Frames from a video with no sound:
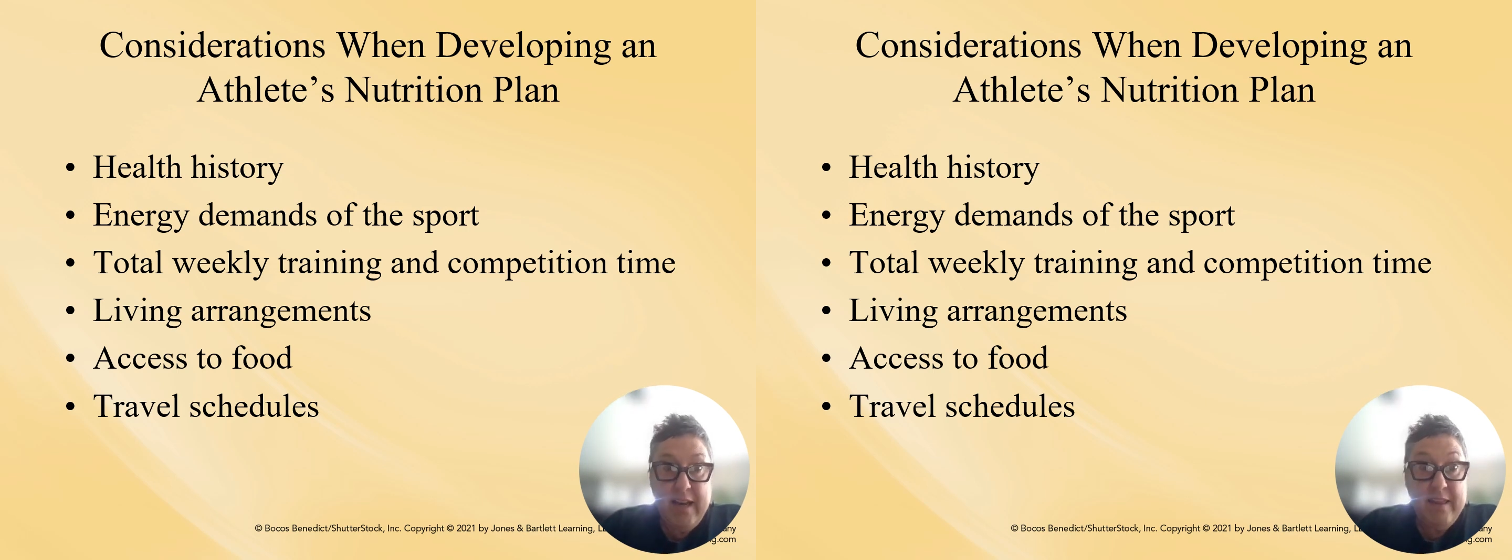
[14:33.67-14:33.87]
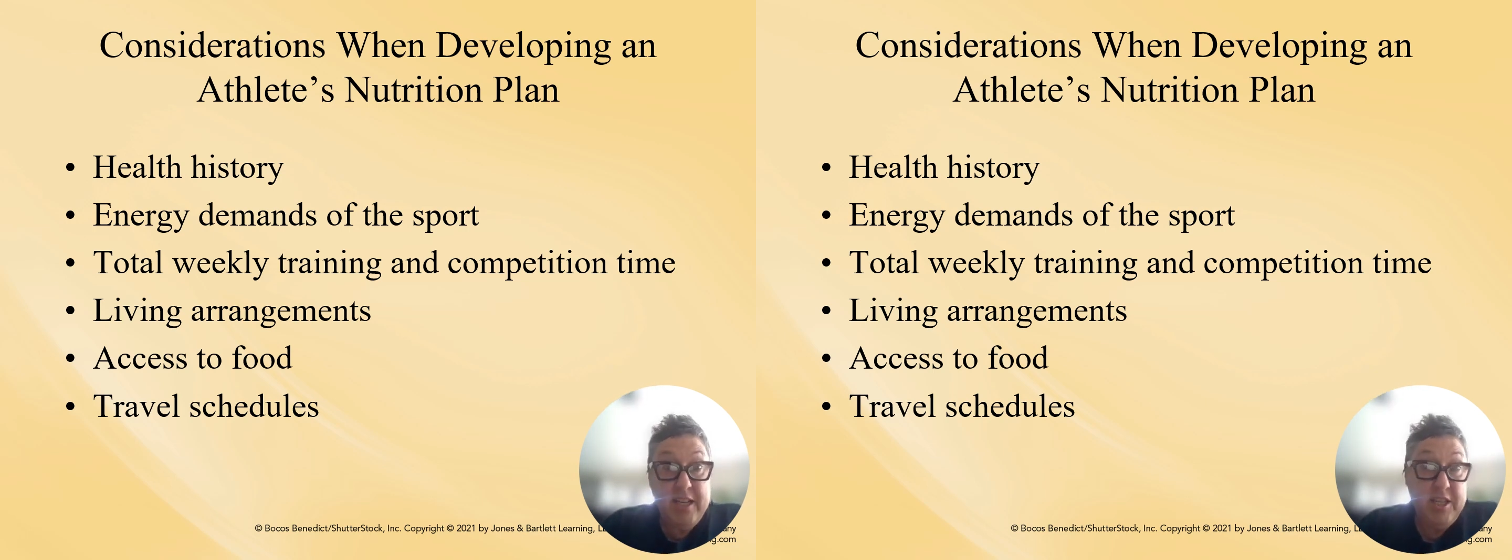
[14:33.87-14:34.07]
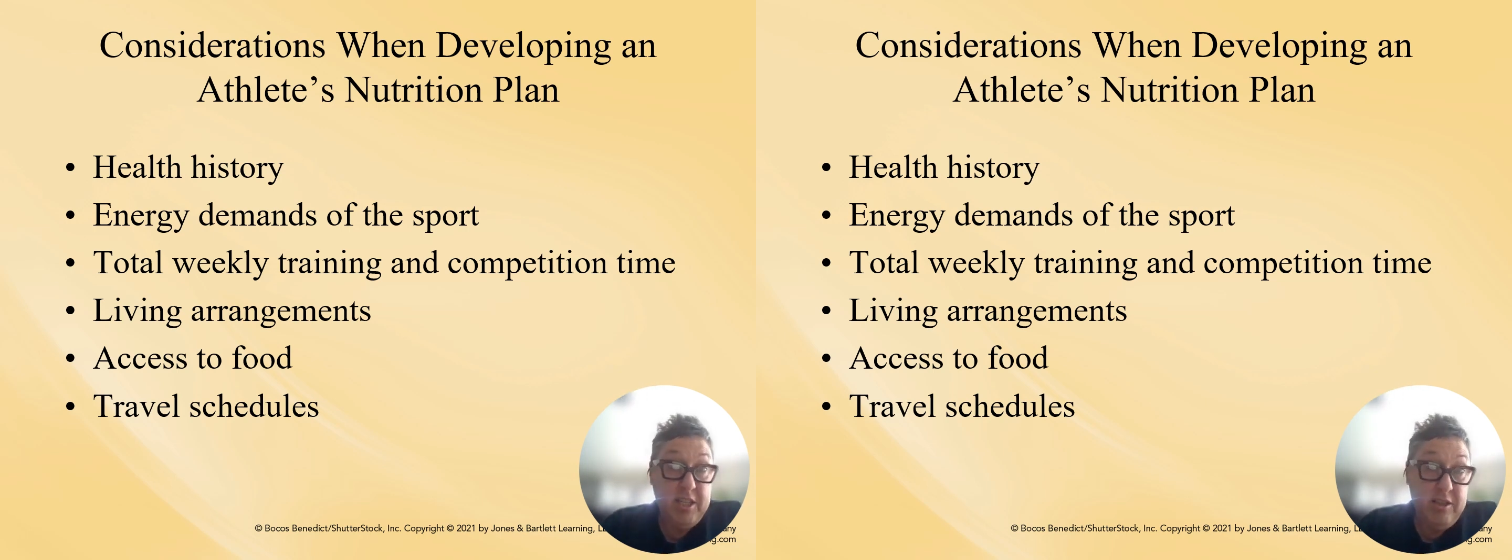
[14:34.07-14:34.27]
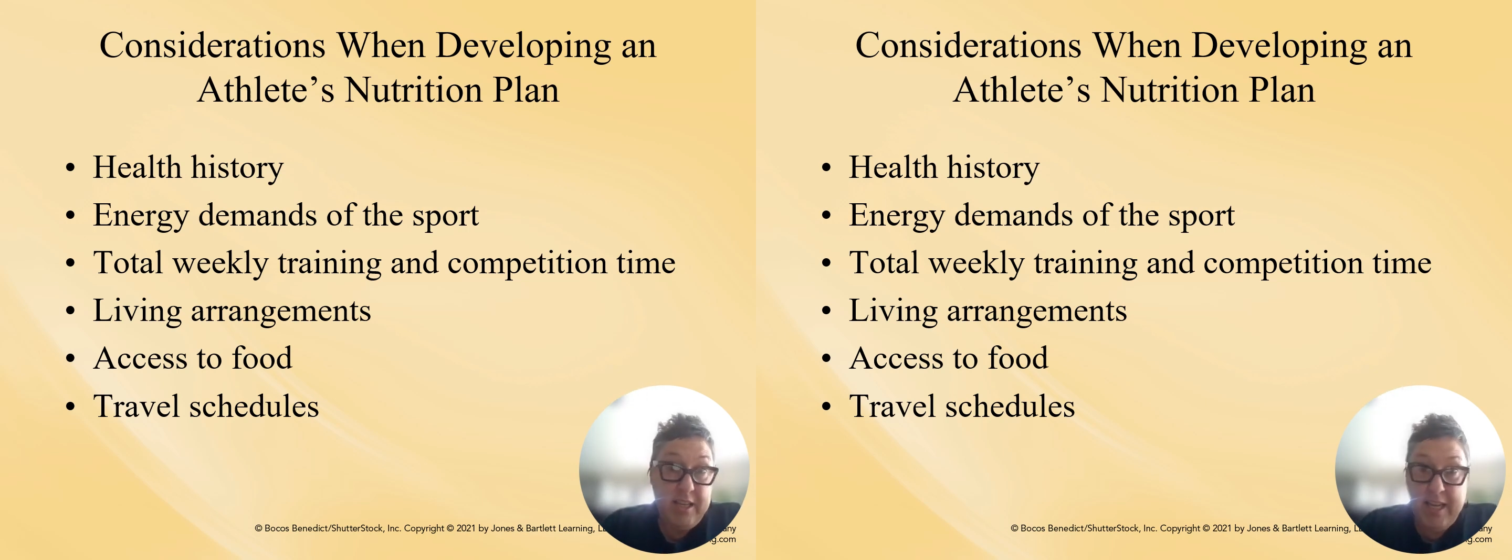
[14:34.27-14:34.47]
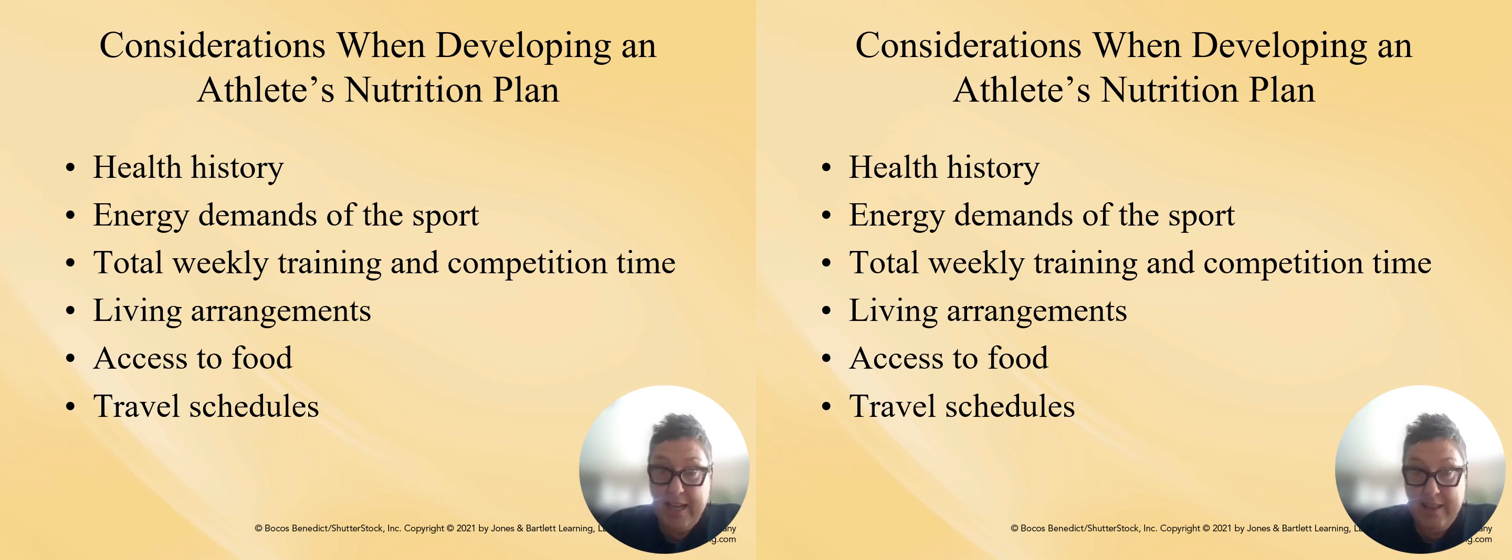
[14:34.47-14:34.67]
than just
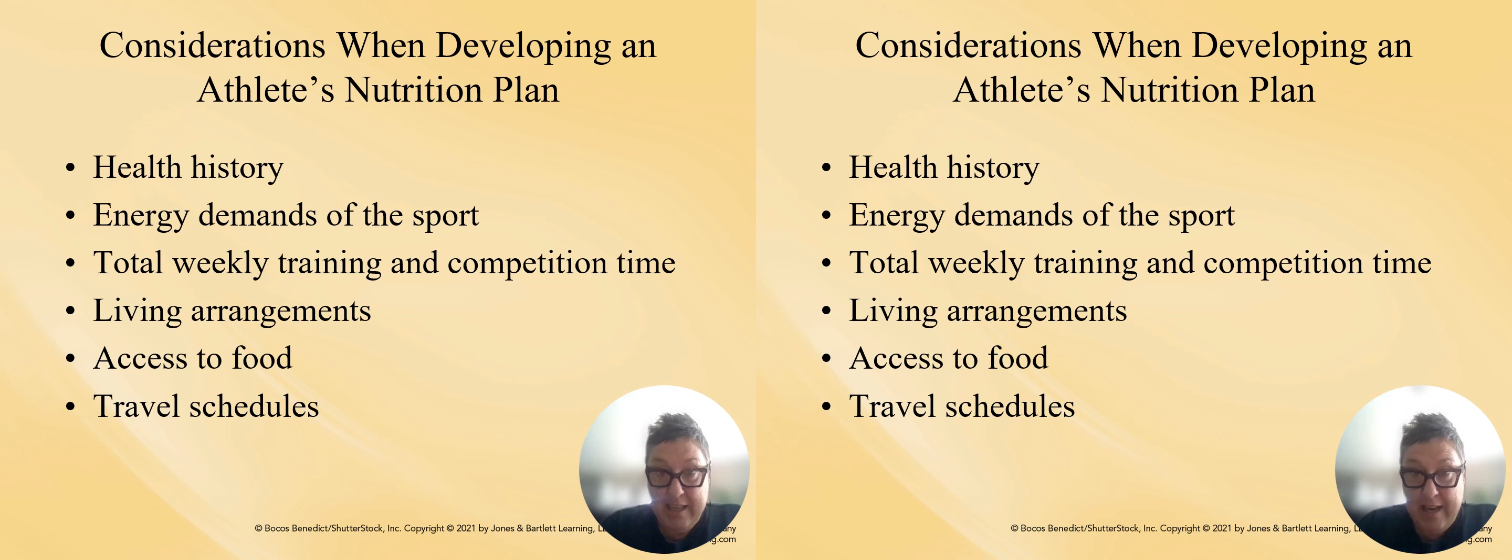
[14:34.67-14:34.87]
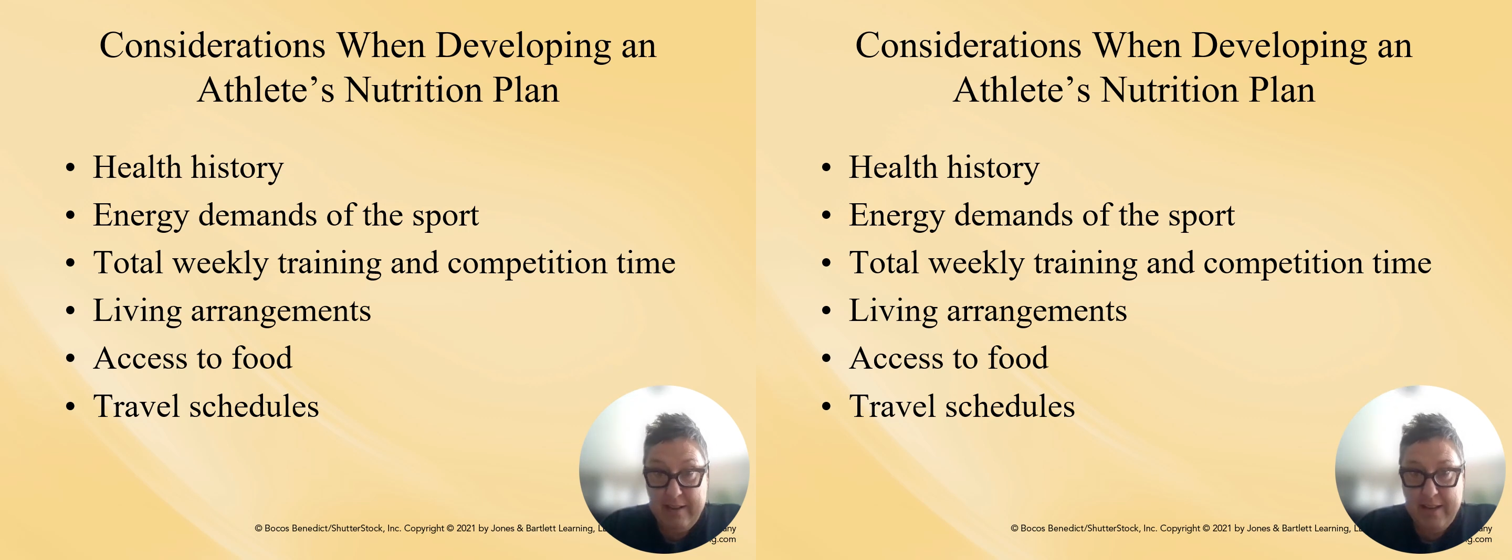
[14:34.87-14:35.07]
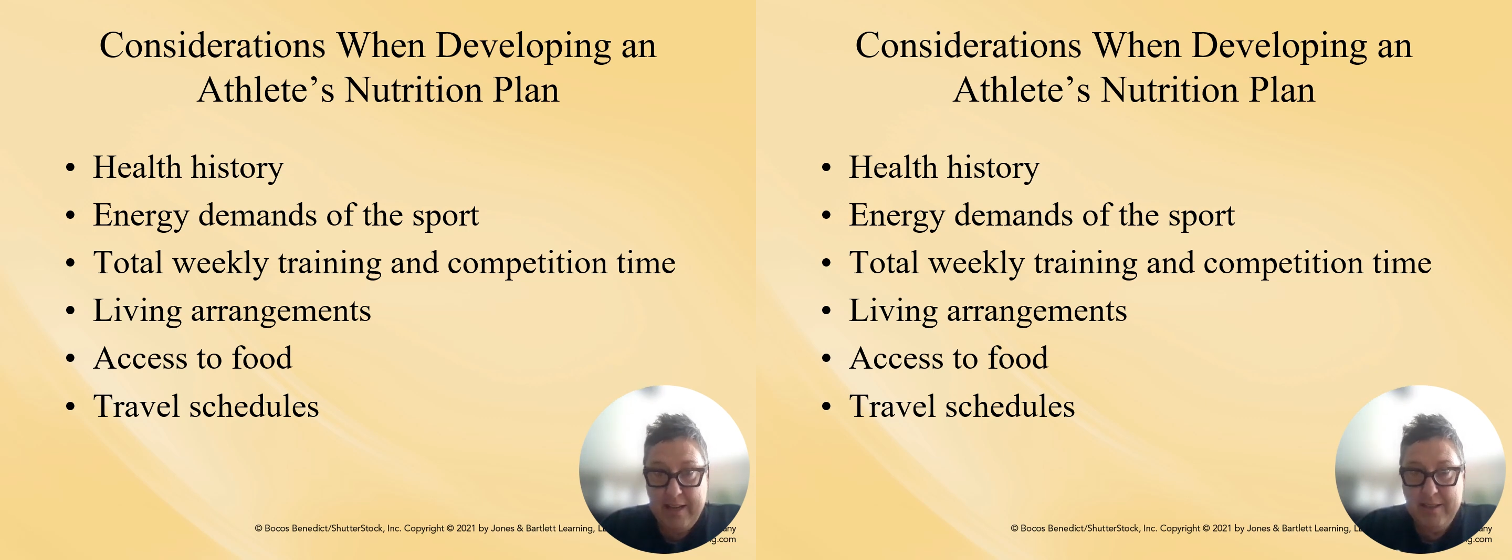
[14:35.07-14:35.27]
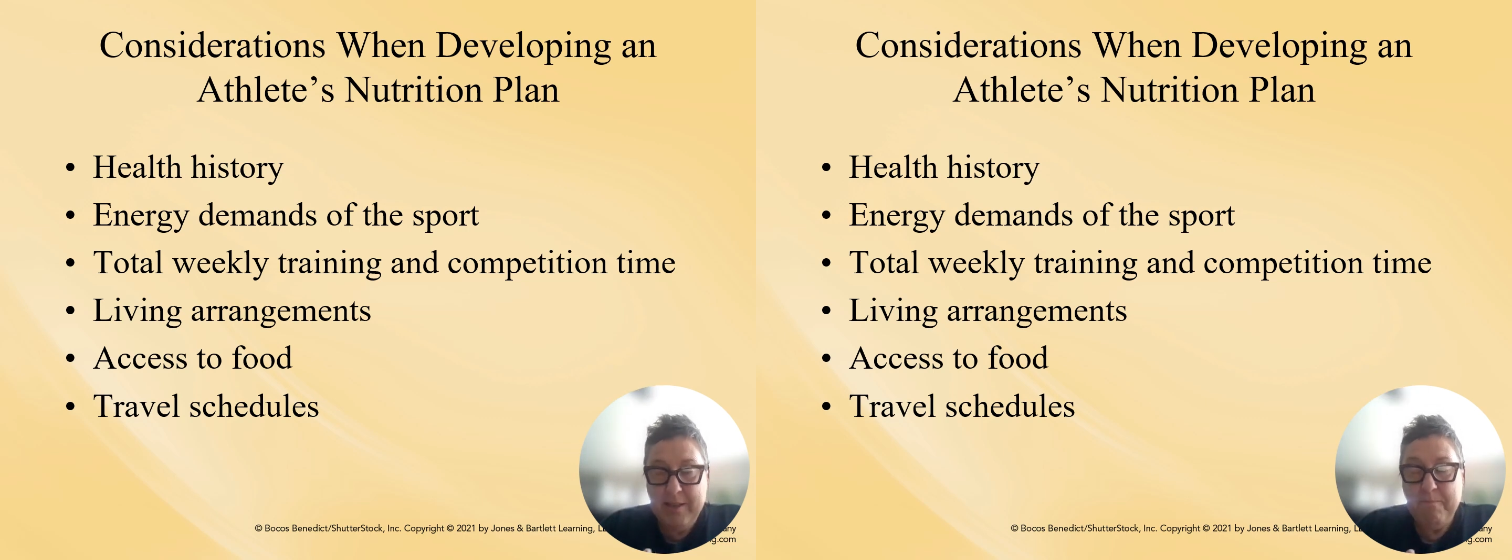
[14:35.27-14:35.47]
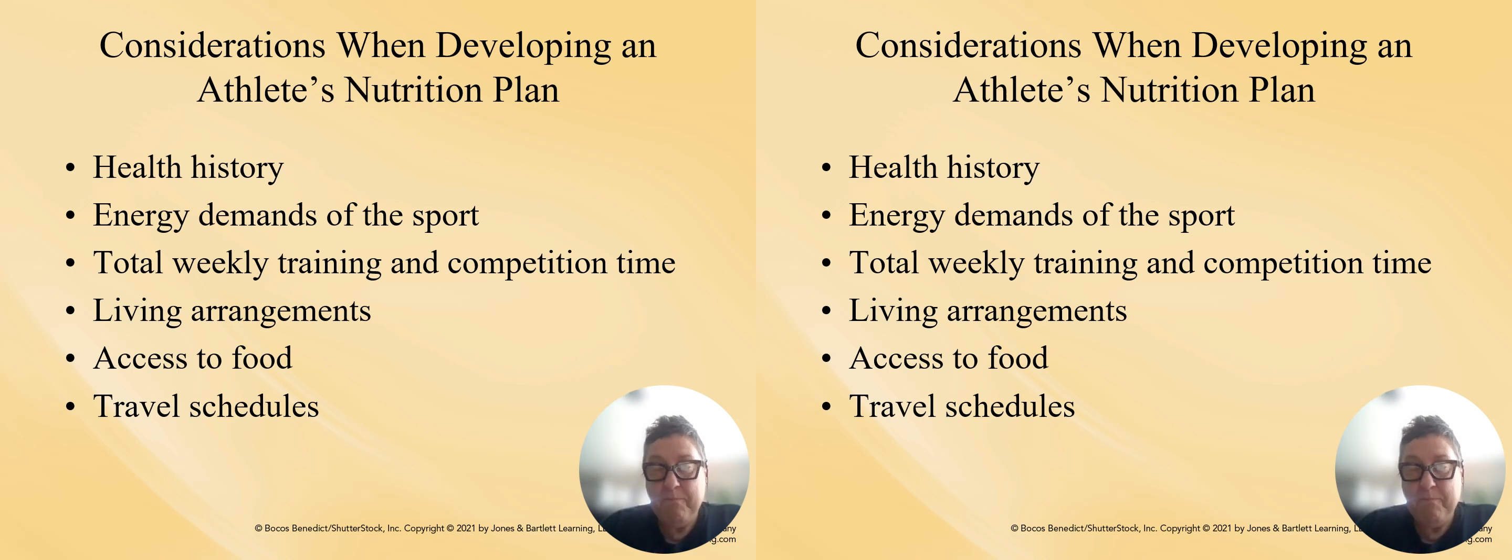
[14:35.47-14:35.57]
looking at the guidelines.